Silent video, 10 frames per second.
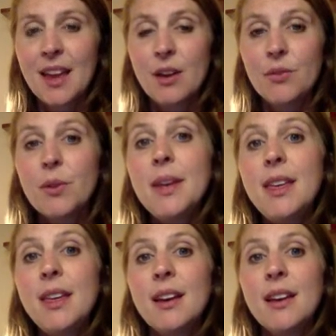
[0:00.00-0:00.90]
For
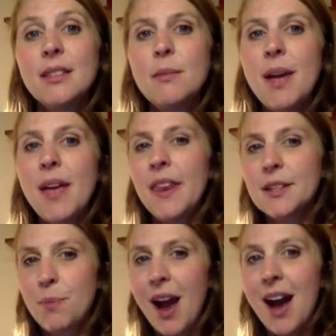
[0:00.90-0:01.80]
me, the man that
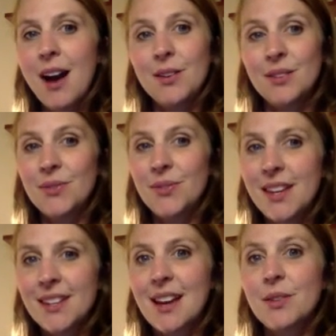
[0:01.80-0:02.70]
is proud and
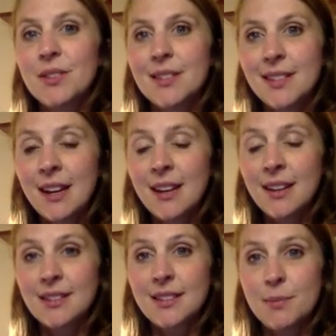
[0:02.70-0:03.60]
feels how it
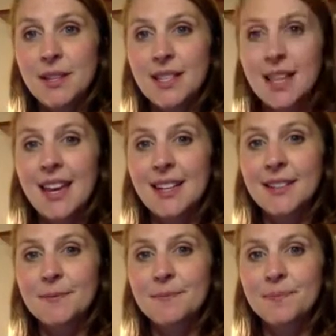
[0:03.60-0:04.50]
stings to be slighted.
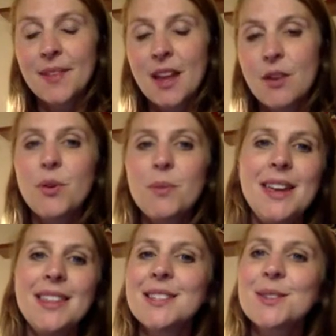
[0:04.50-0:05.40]
For me,
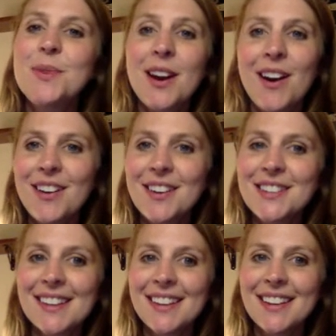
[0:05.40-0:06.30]
the sweetheart
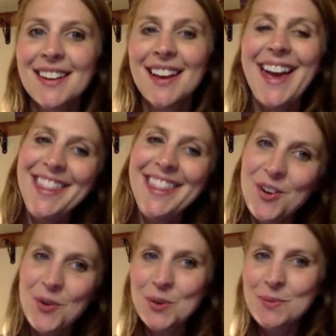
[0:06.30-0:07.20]
and the
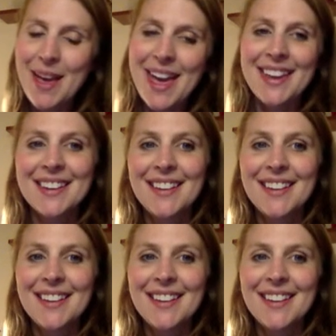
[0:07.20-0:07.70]
old maid.